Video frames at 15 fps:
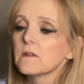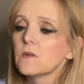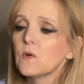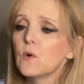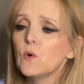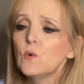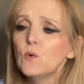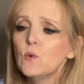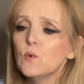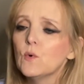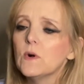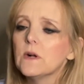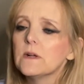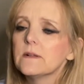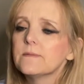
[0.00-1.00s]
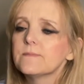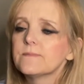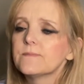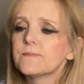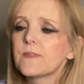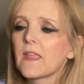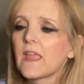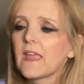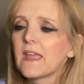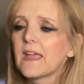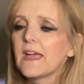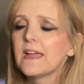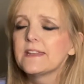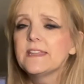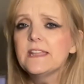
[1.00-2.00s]
Ooh,
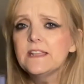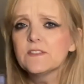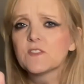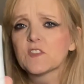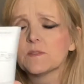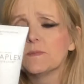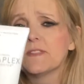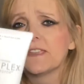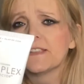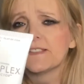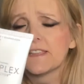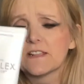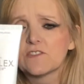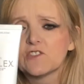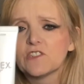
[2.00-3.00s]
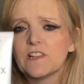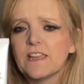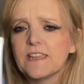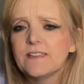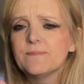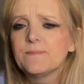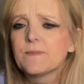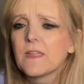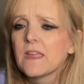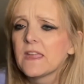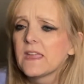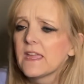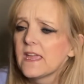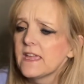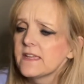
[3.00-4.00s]
I need some of this actually.
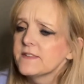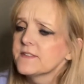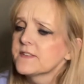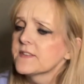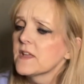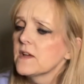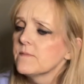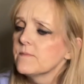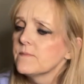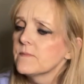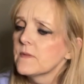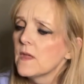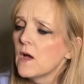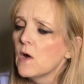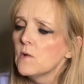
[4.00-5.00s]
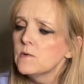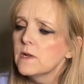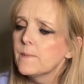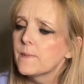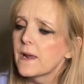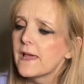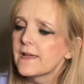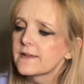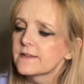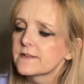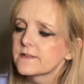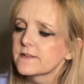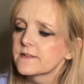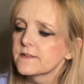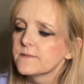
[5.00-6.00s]
It's
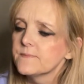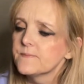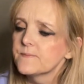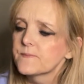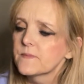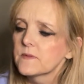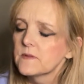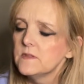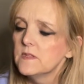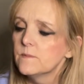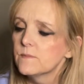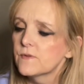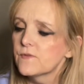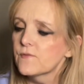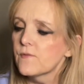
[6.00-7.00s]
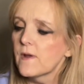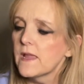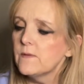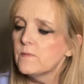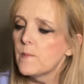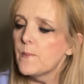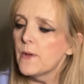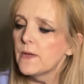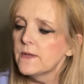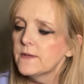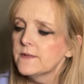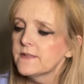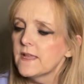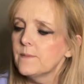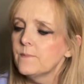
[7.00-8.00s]
Olaplex number 3,
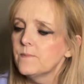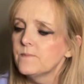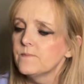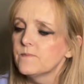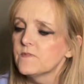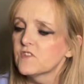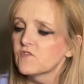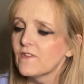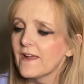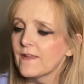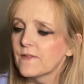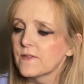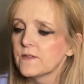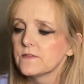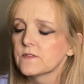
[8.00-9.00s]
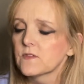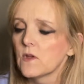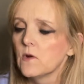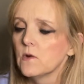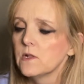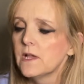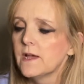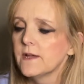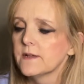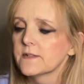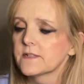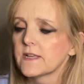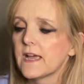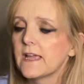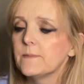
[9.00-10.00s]
repairs and strengthens all hair
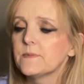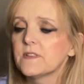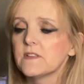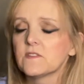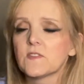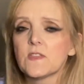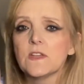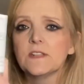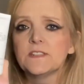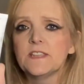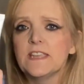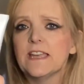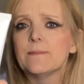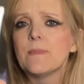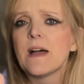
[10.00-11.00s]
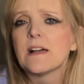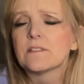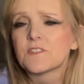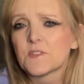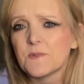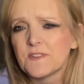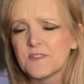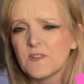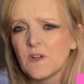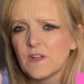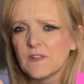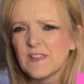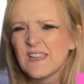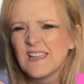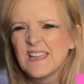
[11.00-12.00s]
types. It's 30 ml, so it's
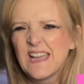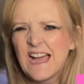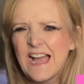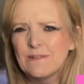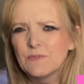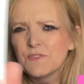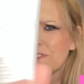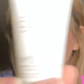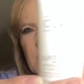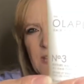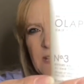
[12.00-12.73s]
not I wouldn't say